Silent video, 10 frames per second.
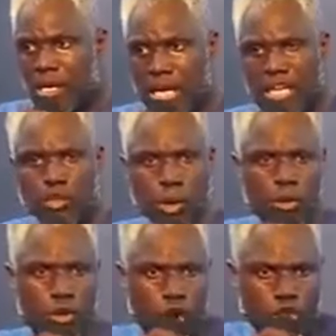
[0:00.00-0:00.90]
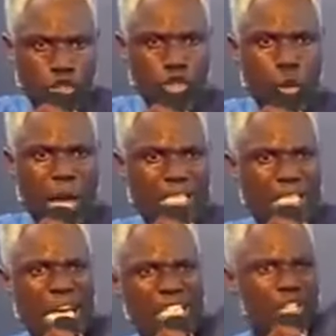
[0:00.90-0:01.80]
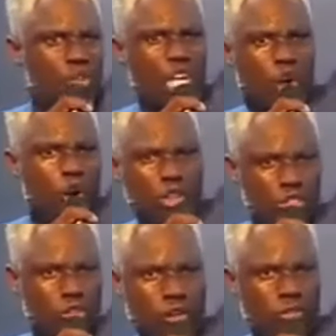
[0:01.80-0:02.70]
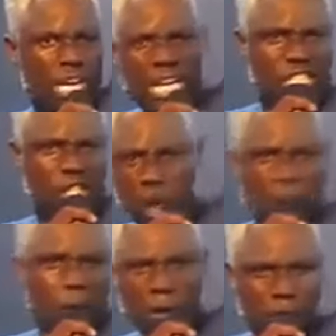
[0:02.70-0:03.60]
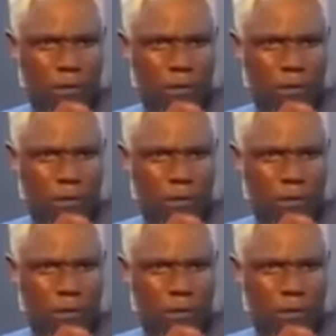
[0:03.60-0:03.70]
then it will cause you to ascend into the courts of the great God.